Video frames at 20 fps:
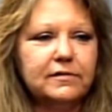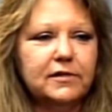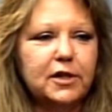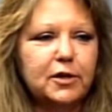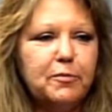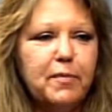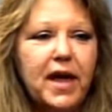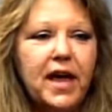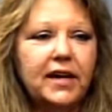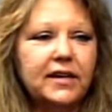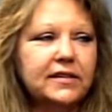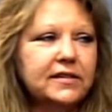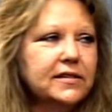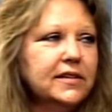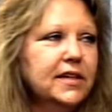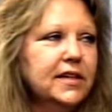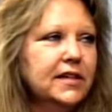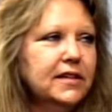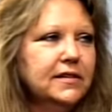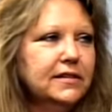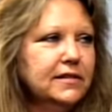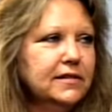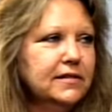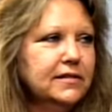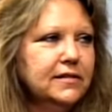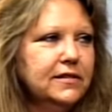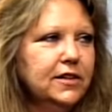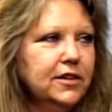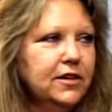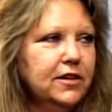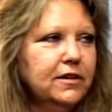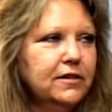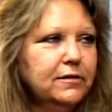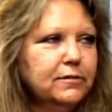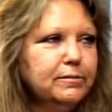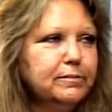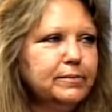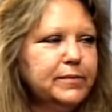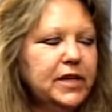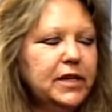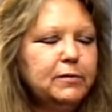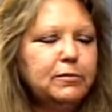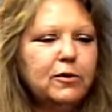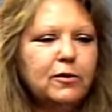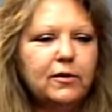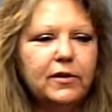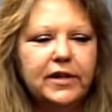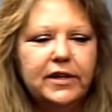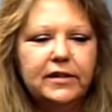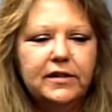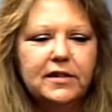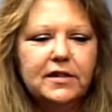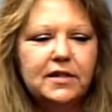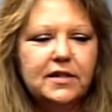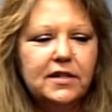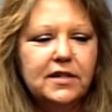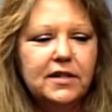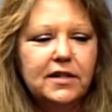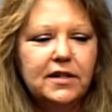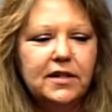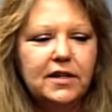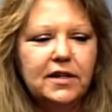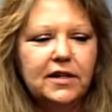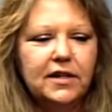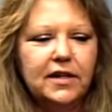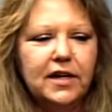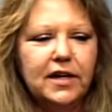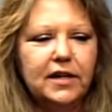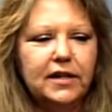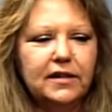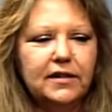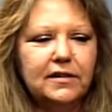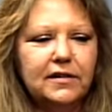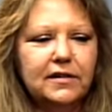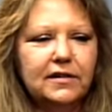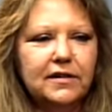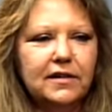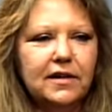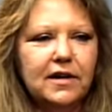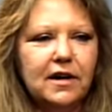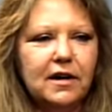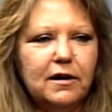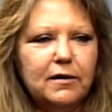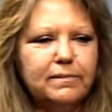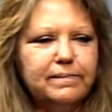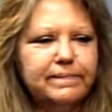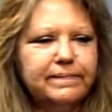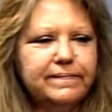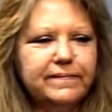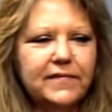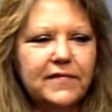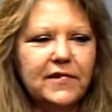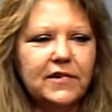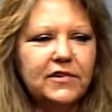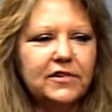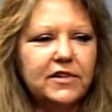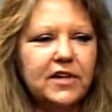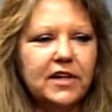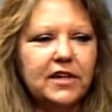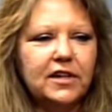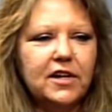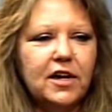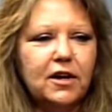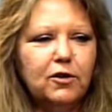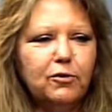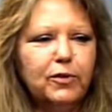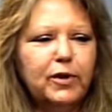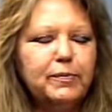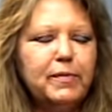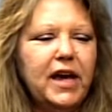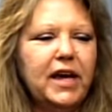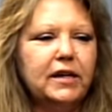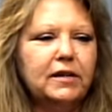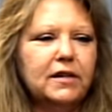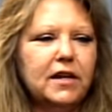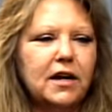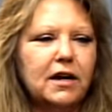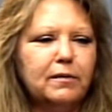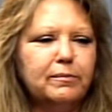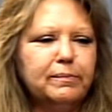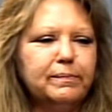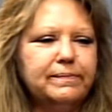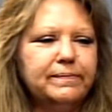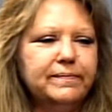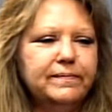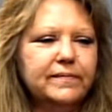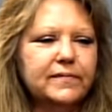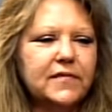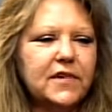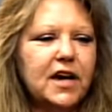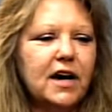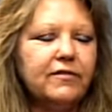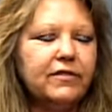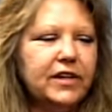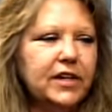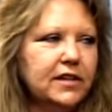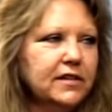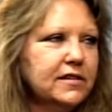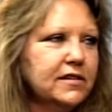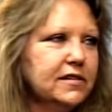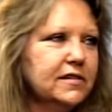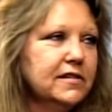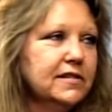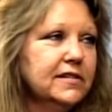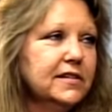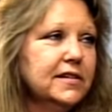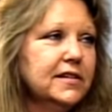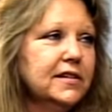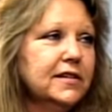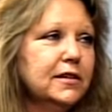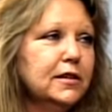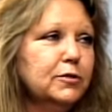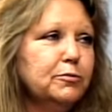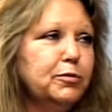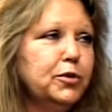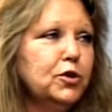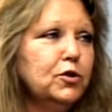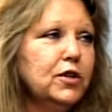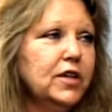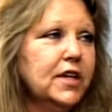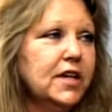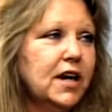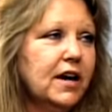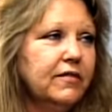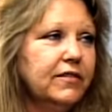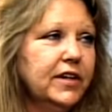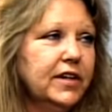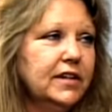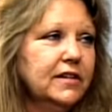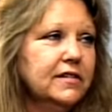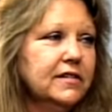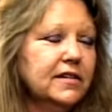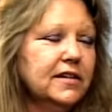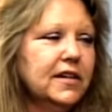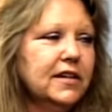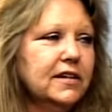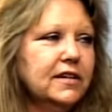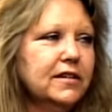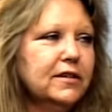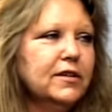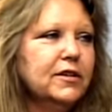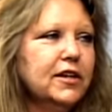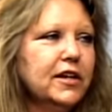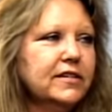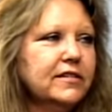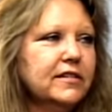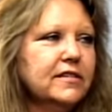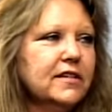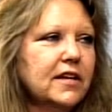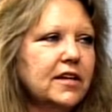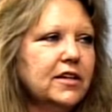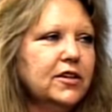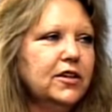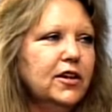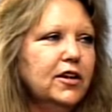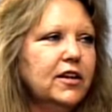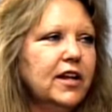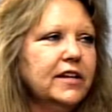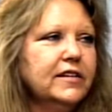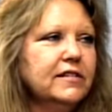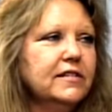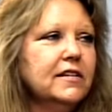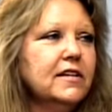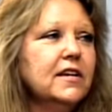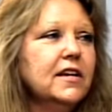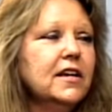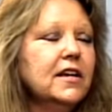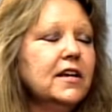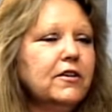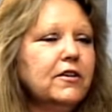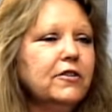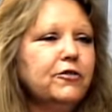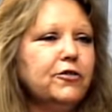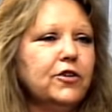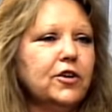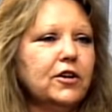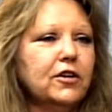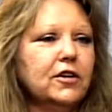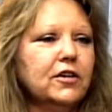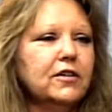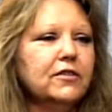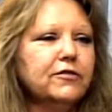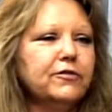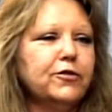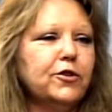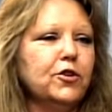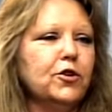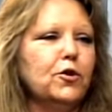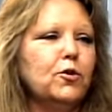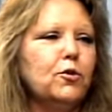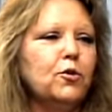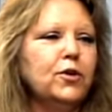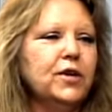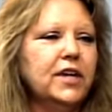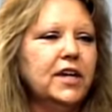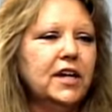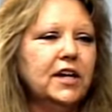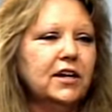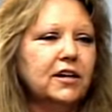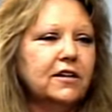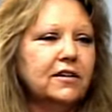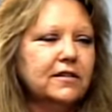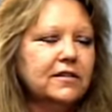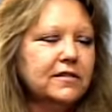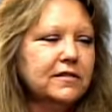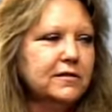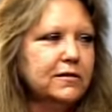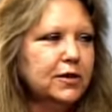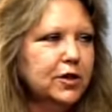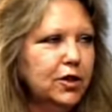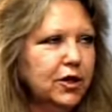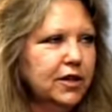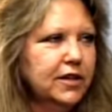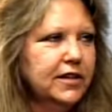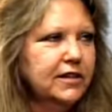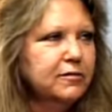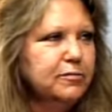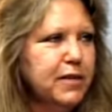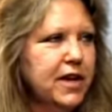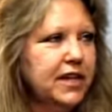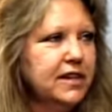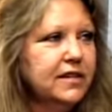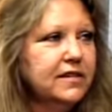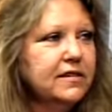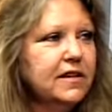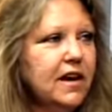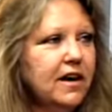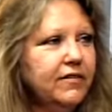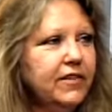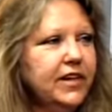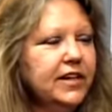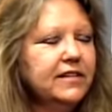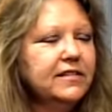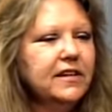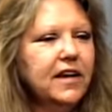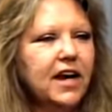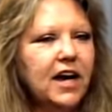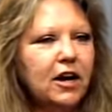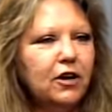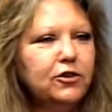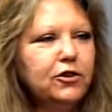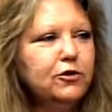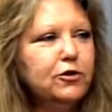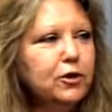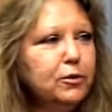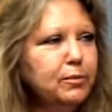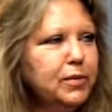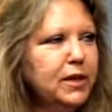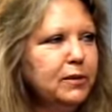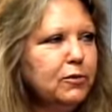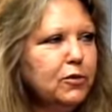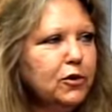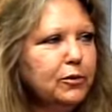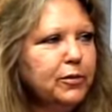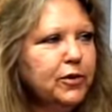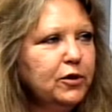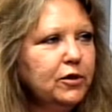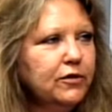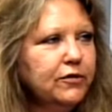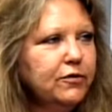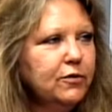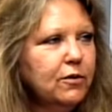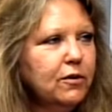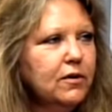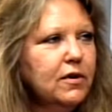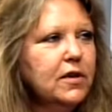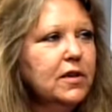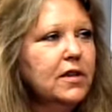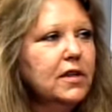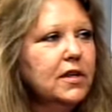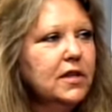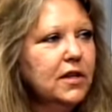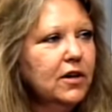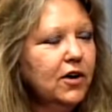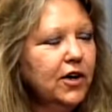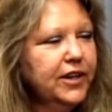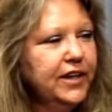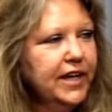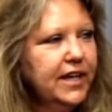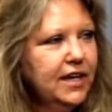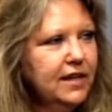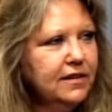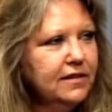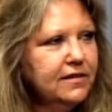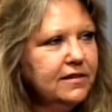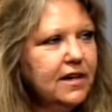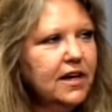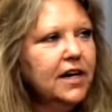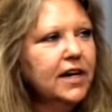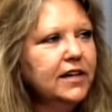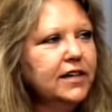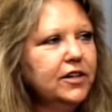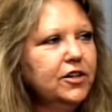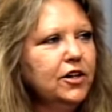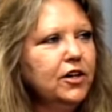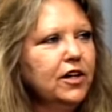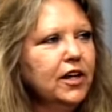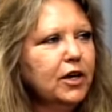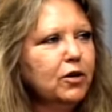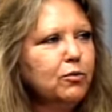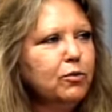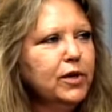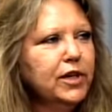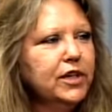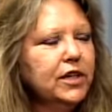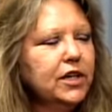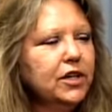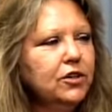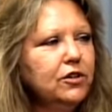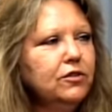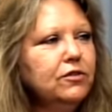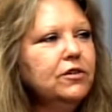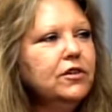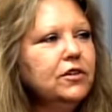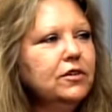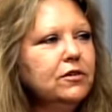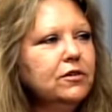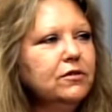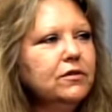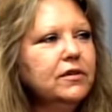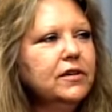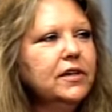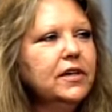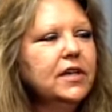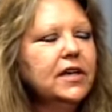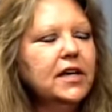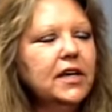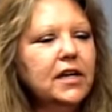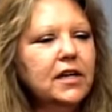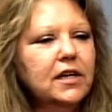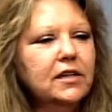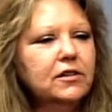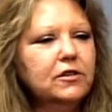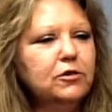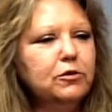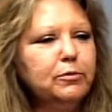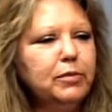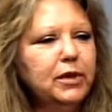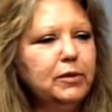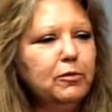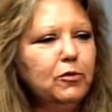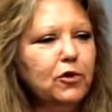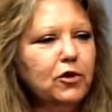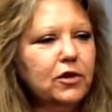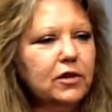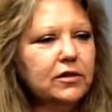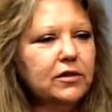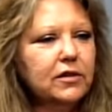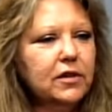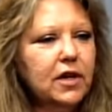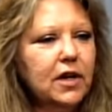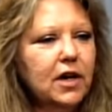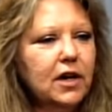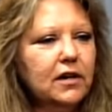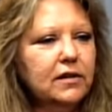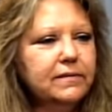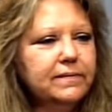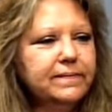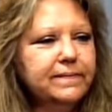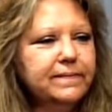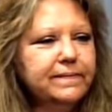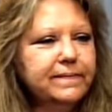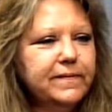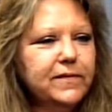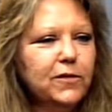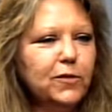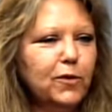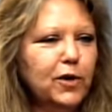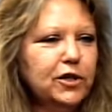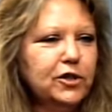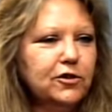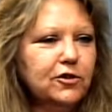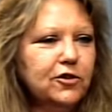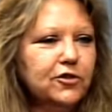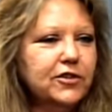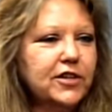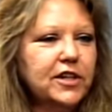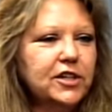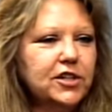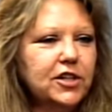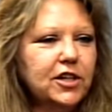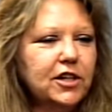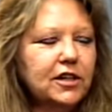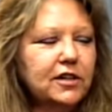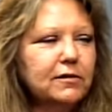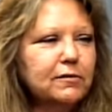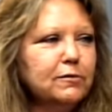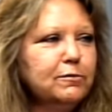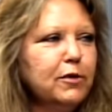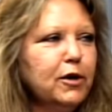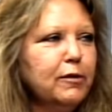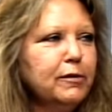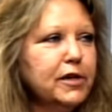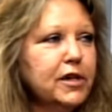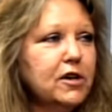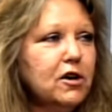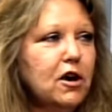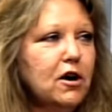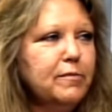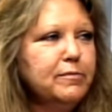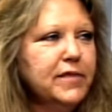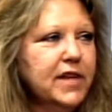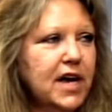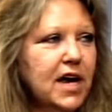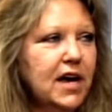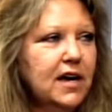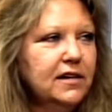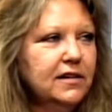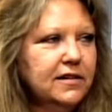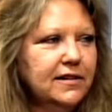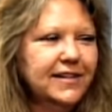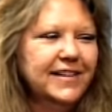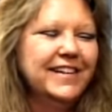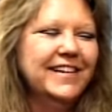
the magazine you know people and and um, I was like no we made um, covenants the beauty covenants and I, and I said you know let's for for the whole year you know let's make these covenants of how you can be more beautiful on the inside you know like what can you do to be more uh, one girl said she can probably calm down